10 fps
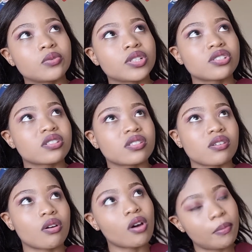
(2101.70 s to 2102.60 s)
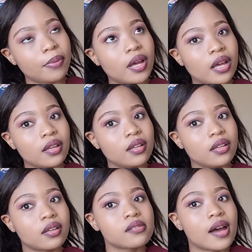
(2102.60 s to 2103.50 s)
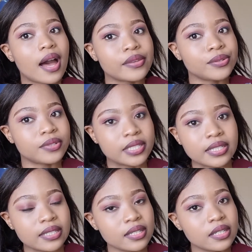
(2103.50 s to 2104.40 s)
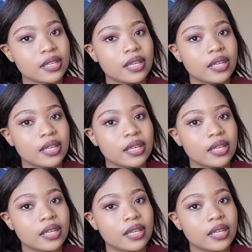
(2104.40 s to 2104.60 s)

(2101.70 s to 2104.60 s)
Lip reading: which is the copper IUD,